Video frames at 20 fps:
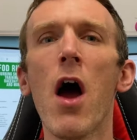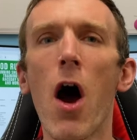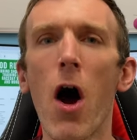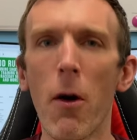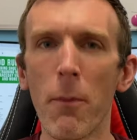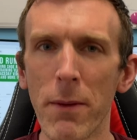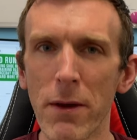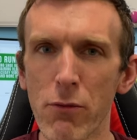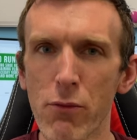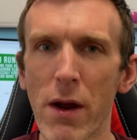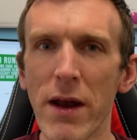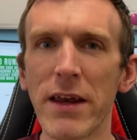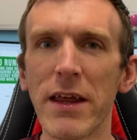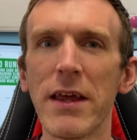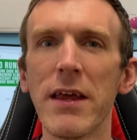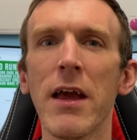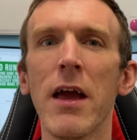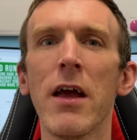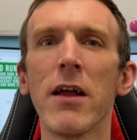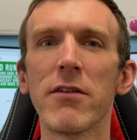I'll be
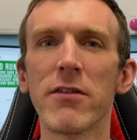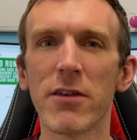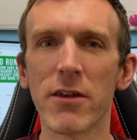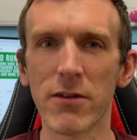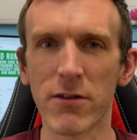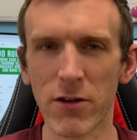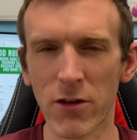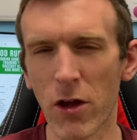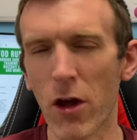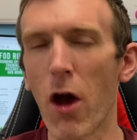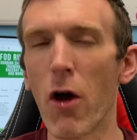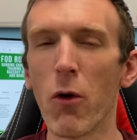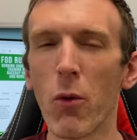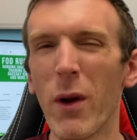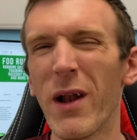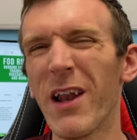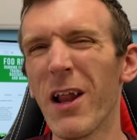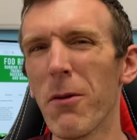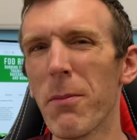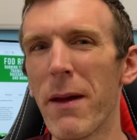ready to go
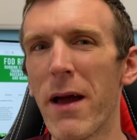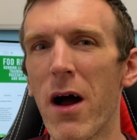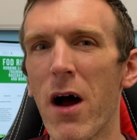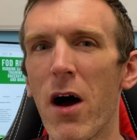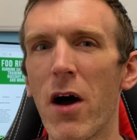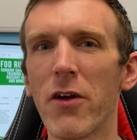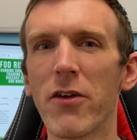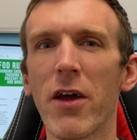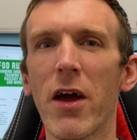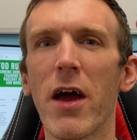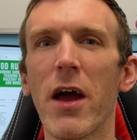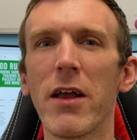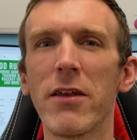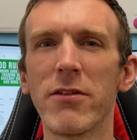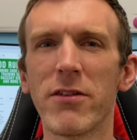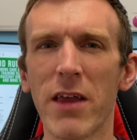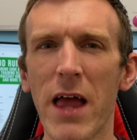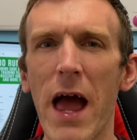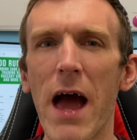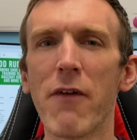a little bit harder and
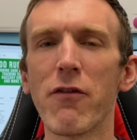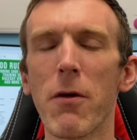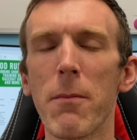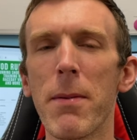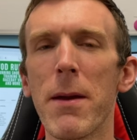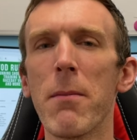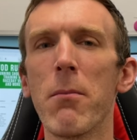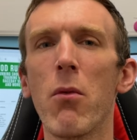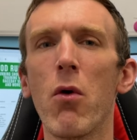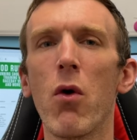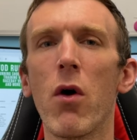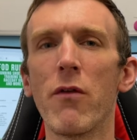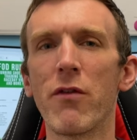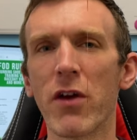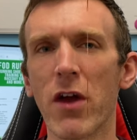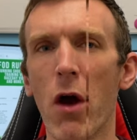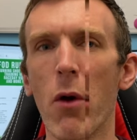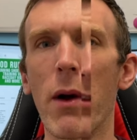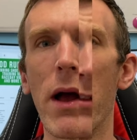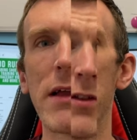to have a bit more of a
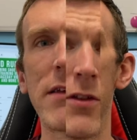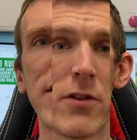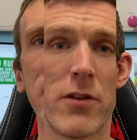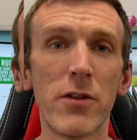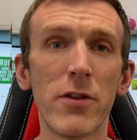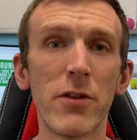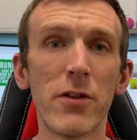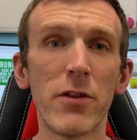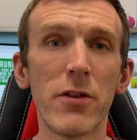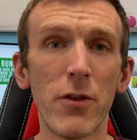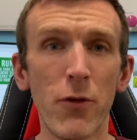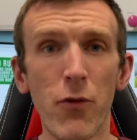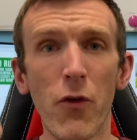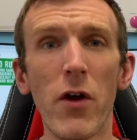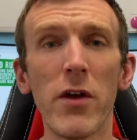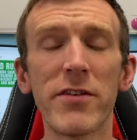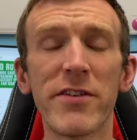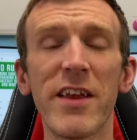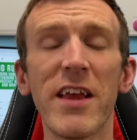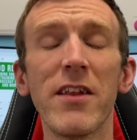go at it. The
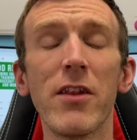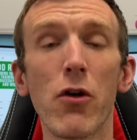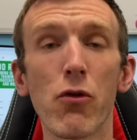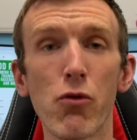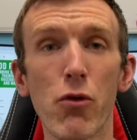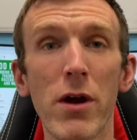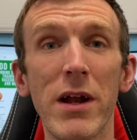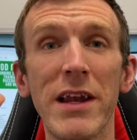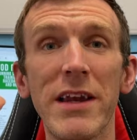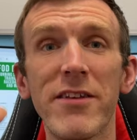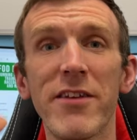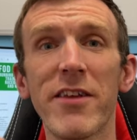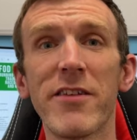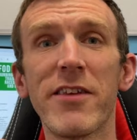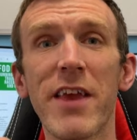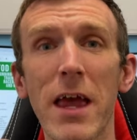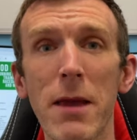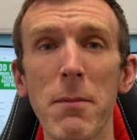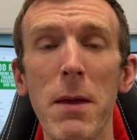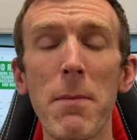first thing that really did
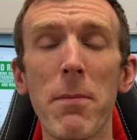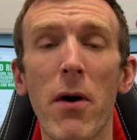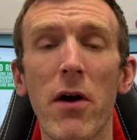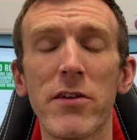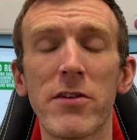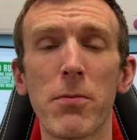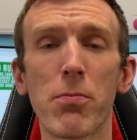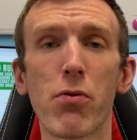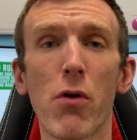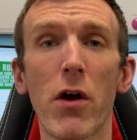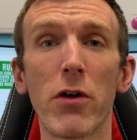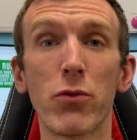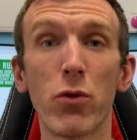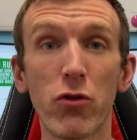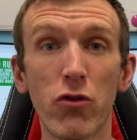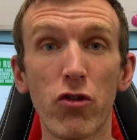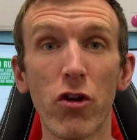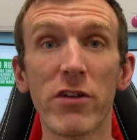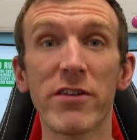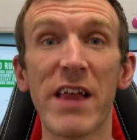take me by surprise was
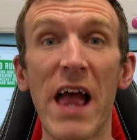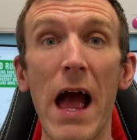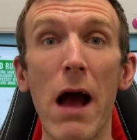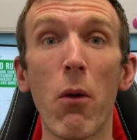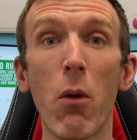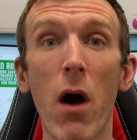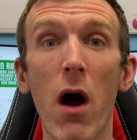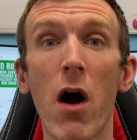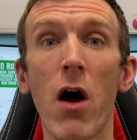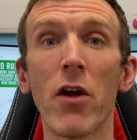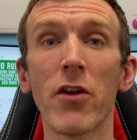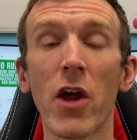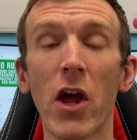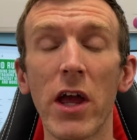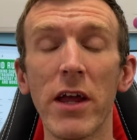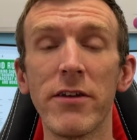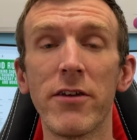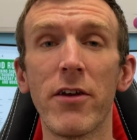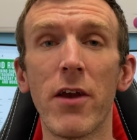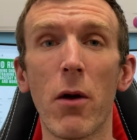just how hard I
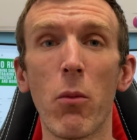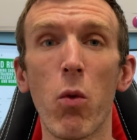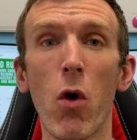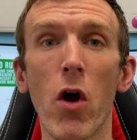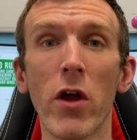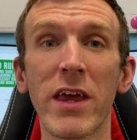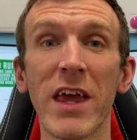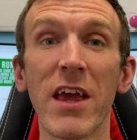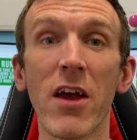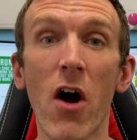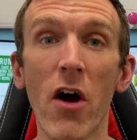ended up working.